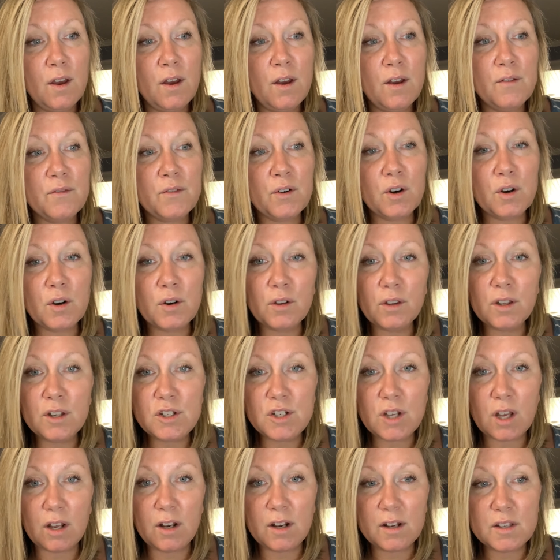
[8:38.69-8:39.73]
For early
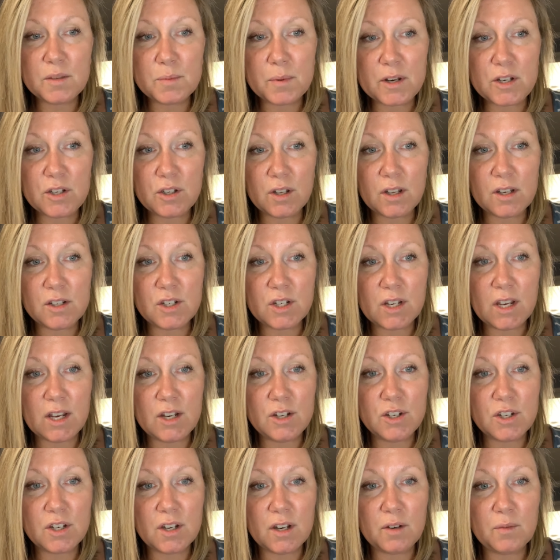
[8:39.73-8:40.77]
childhood special
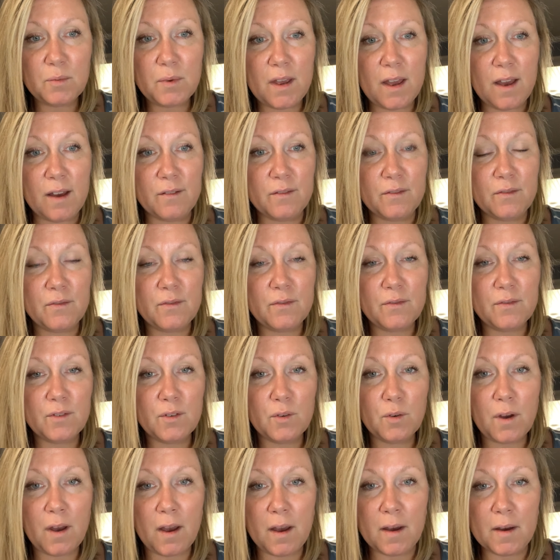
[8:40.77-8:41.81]
education, we have
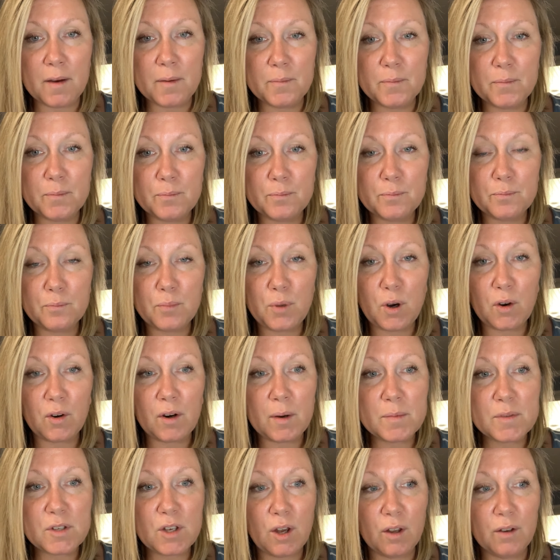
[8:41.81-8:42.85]

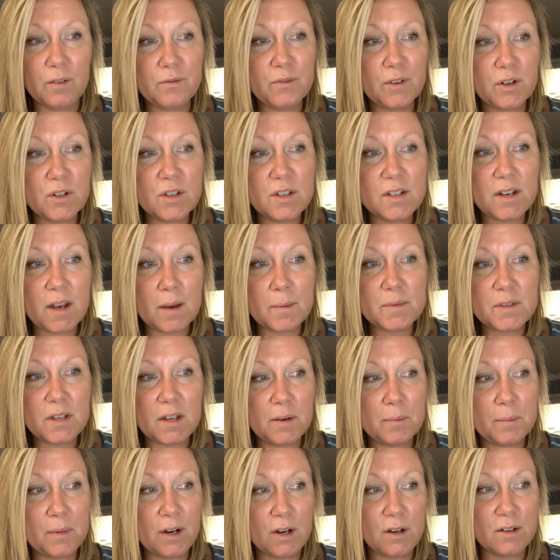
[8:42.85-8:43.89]
programs called First Steps
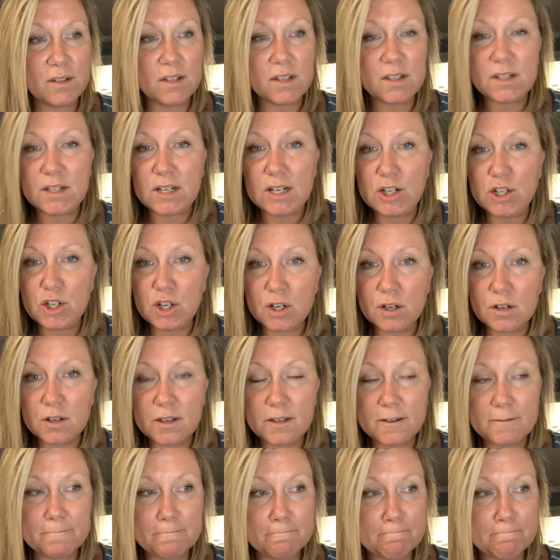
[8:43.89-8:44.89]
and Parents as Teachers.